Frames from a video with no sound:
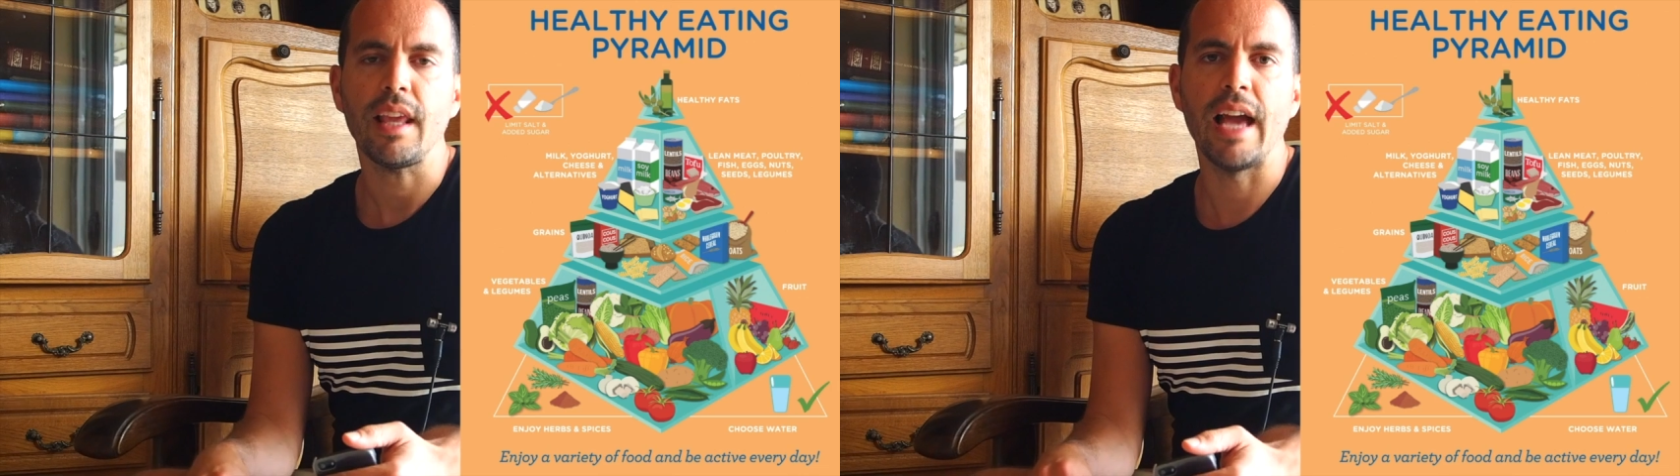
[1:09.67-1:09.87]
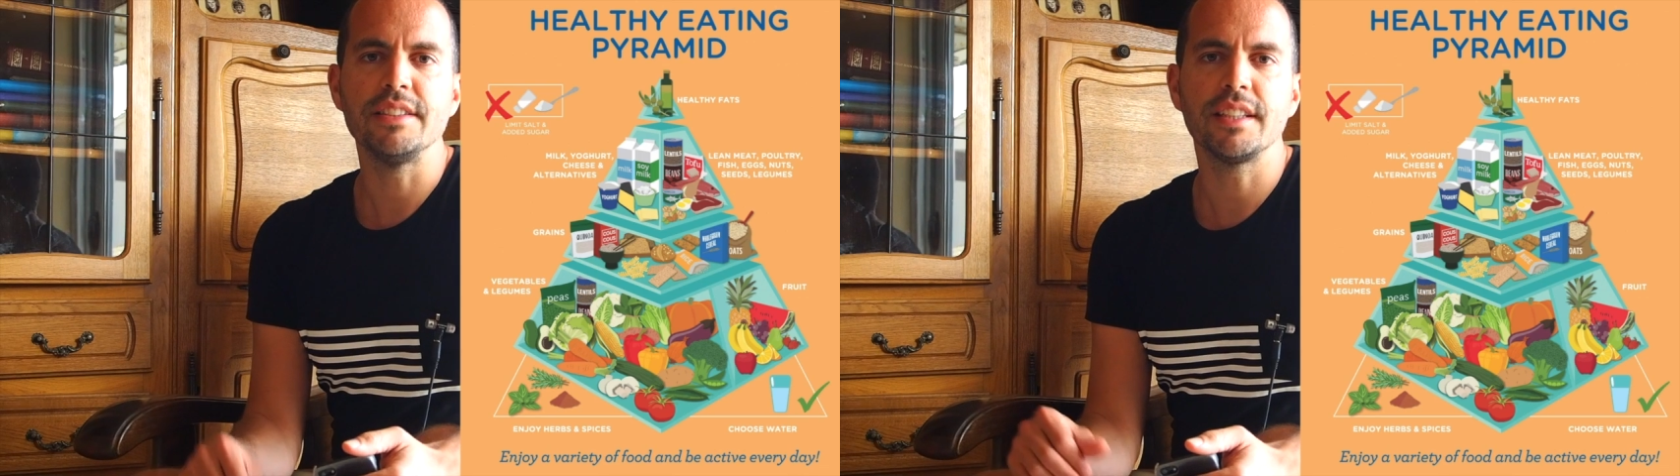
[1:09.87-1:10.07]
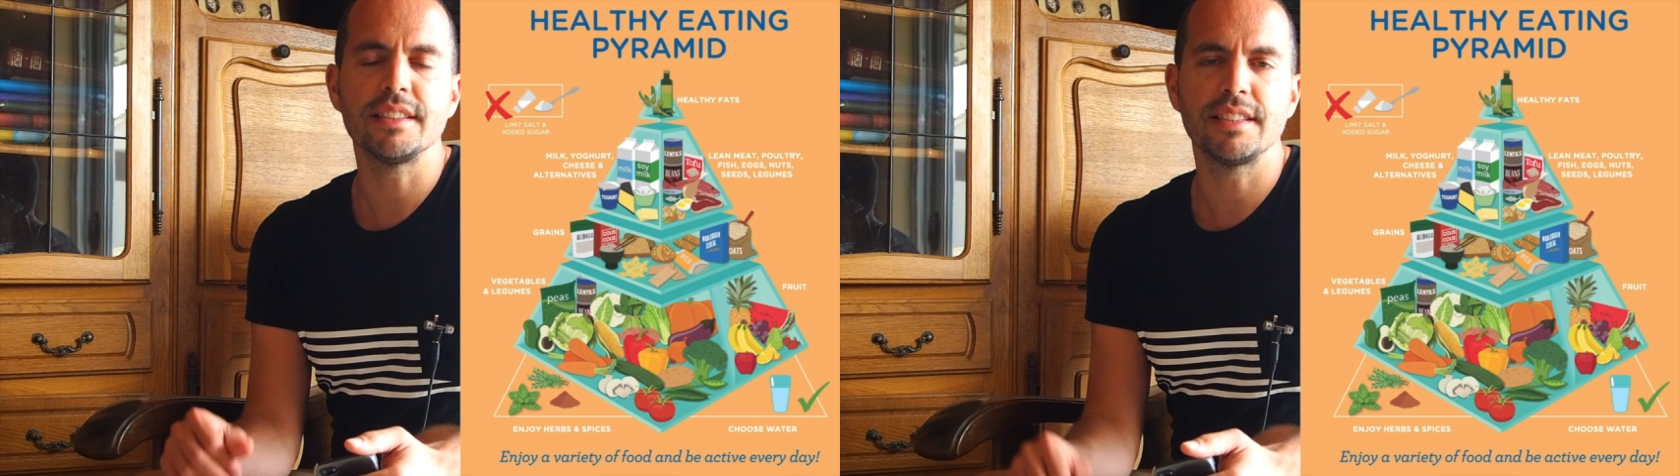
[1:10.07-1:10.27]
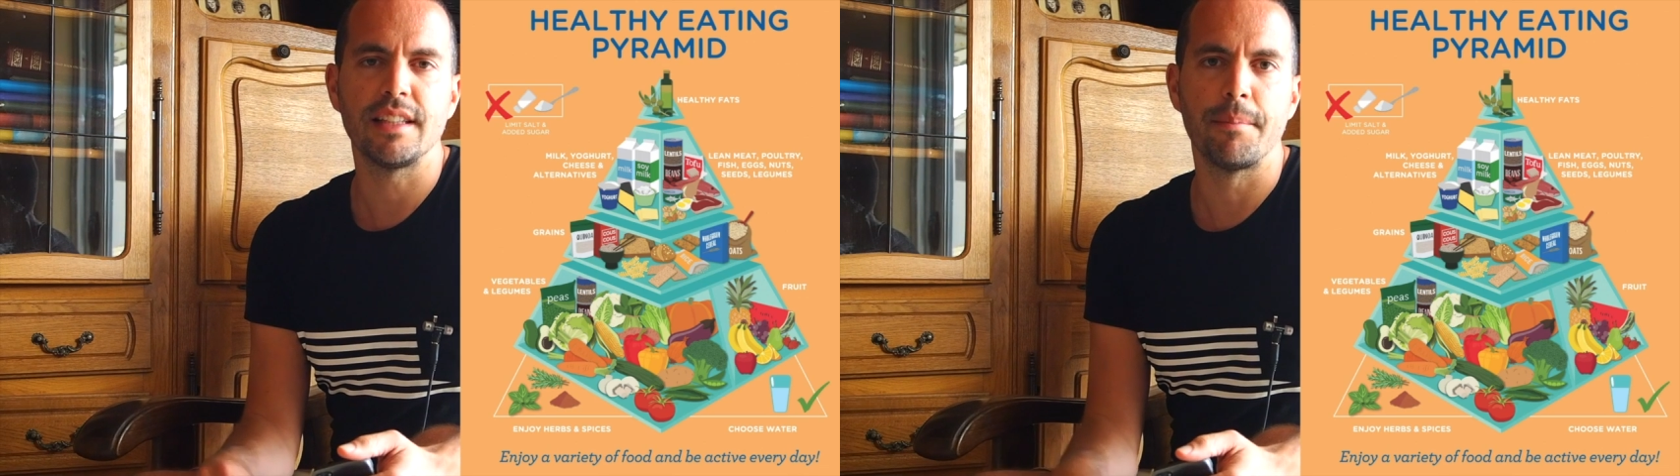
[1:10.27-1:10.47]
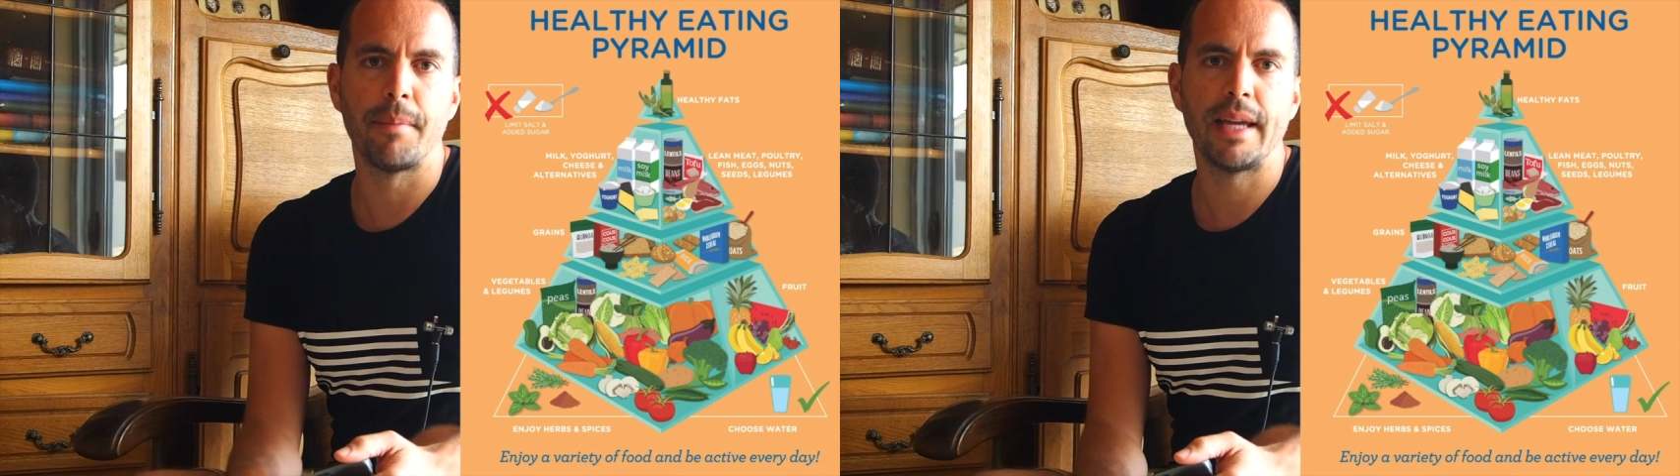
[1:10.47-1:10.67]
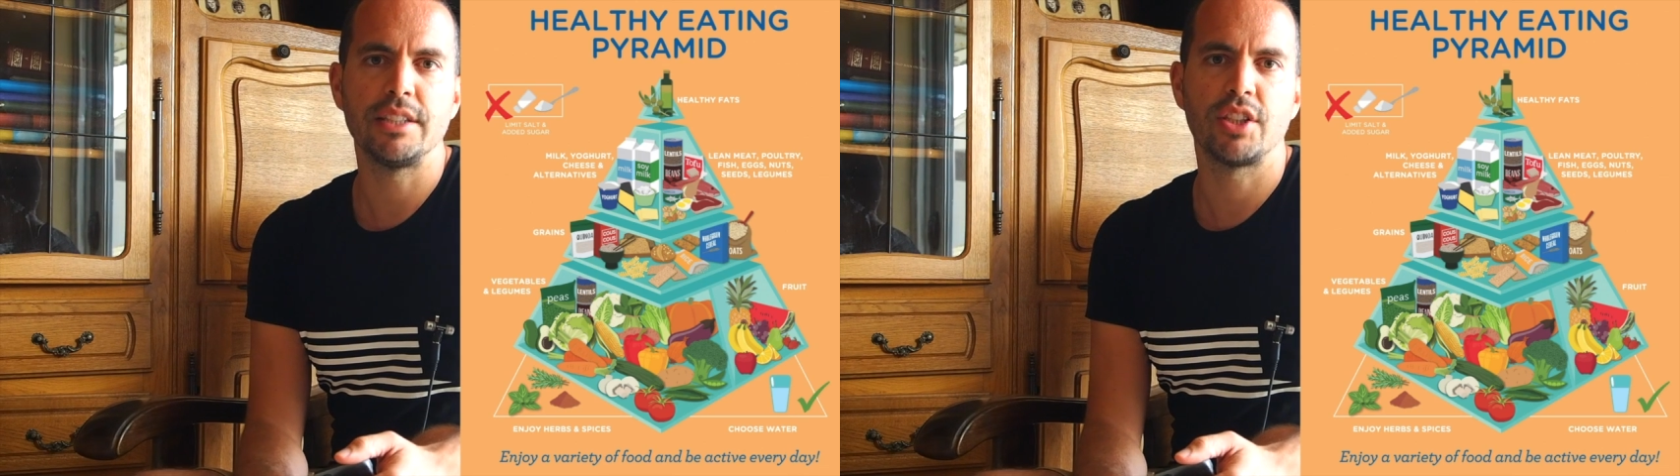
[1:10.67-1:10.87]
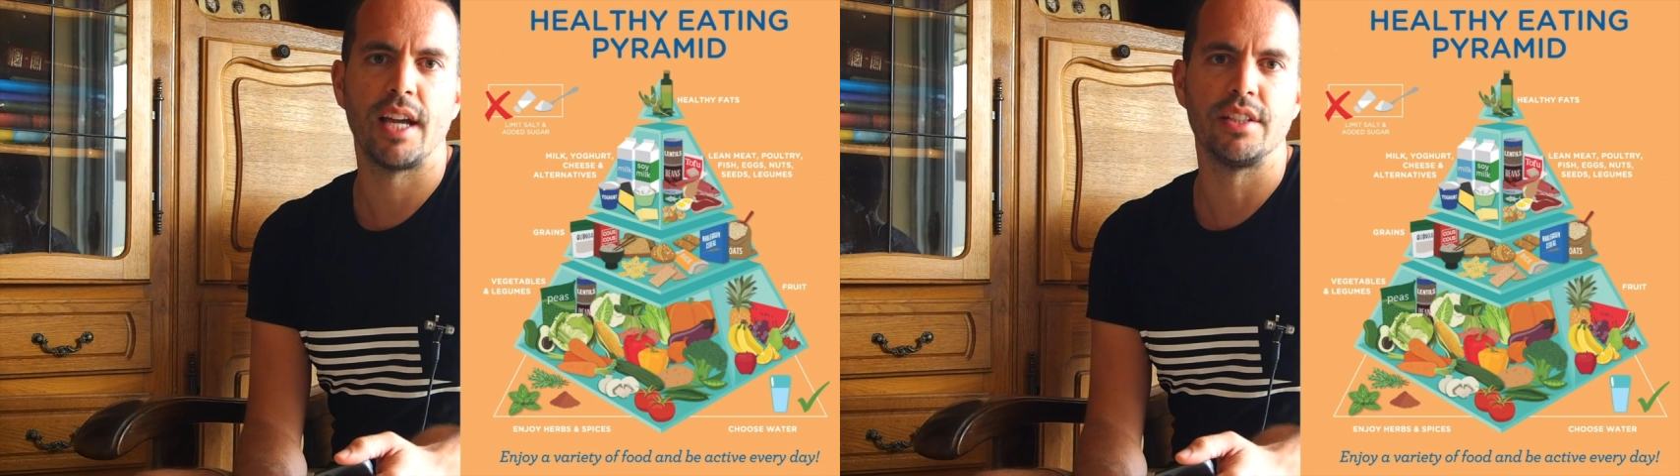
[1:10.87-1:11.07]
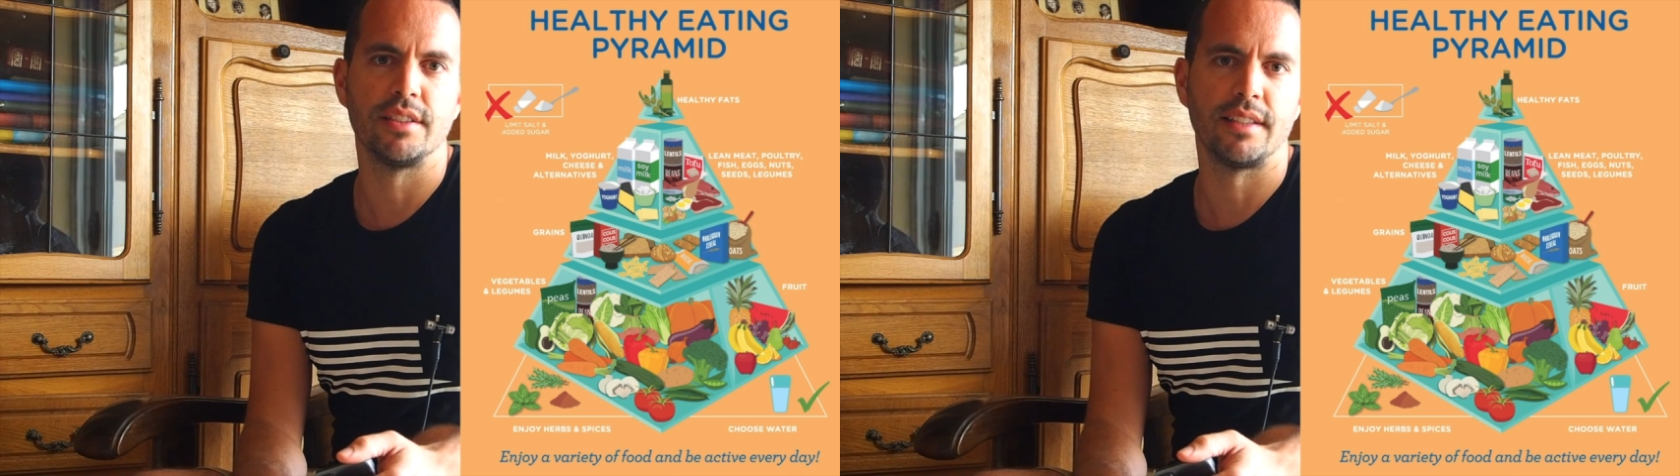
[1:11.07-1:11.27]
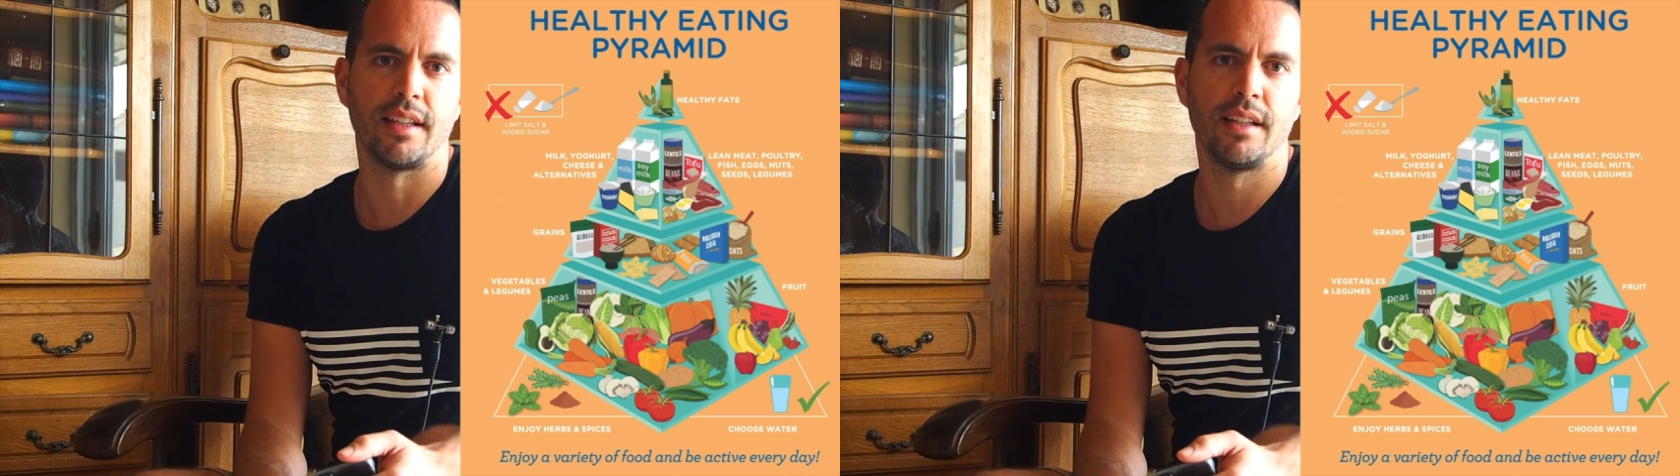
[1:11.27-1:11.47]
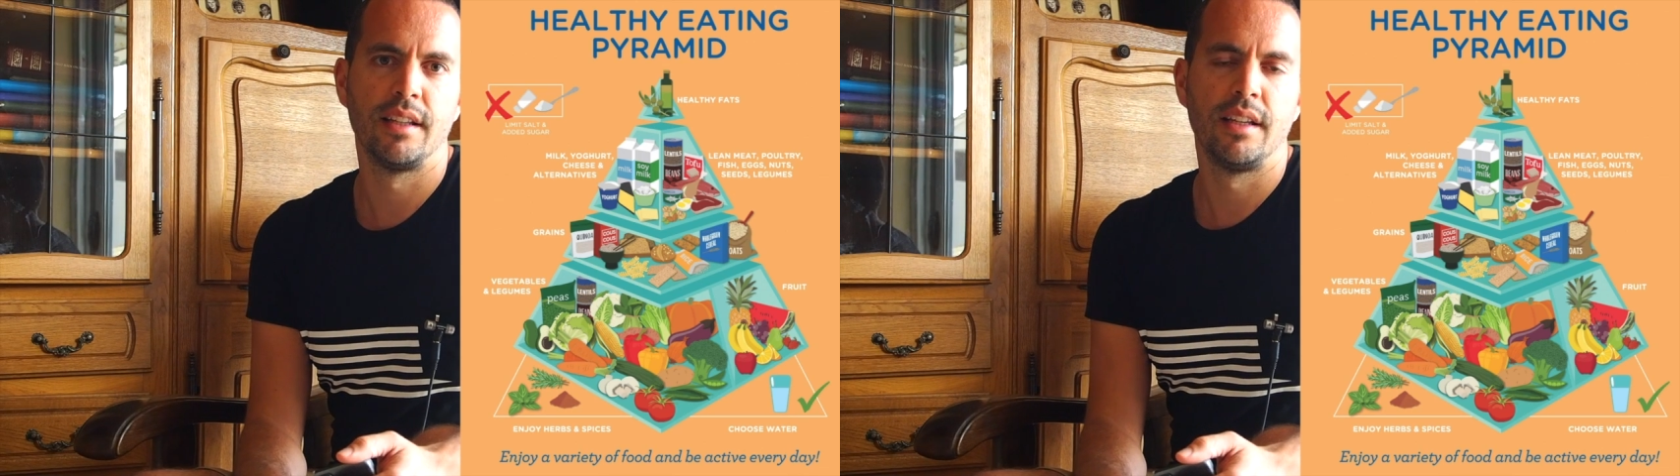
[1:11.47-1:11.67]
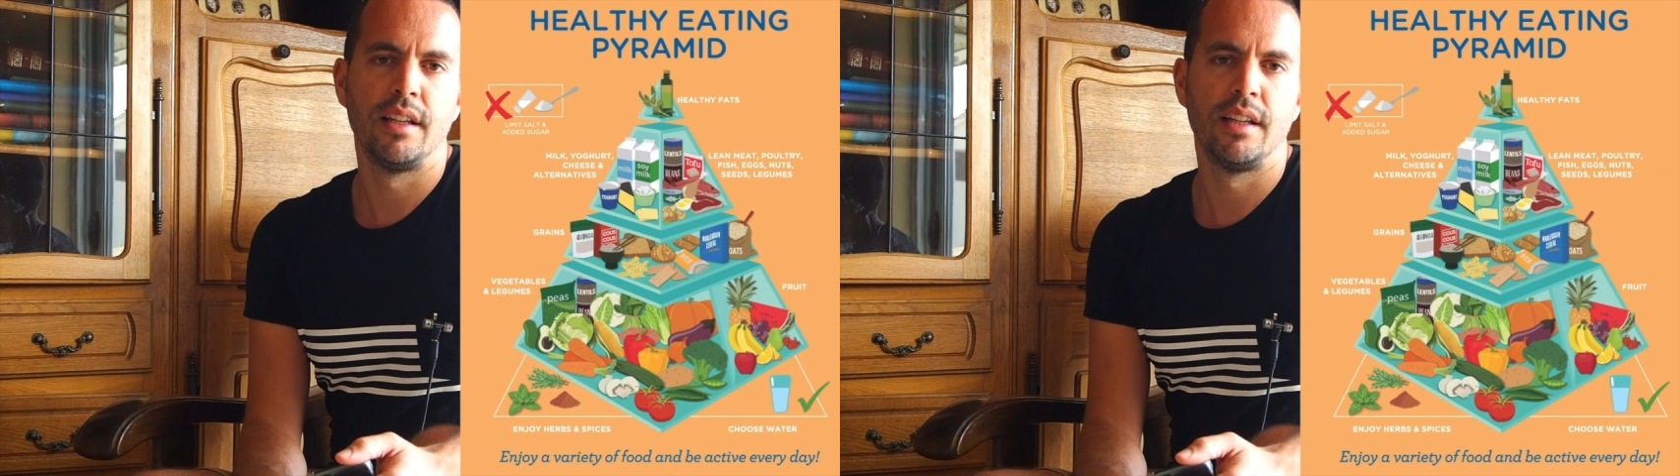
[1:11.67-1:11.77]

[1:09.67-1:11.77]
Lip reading: As you can see, the main change is that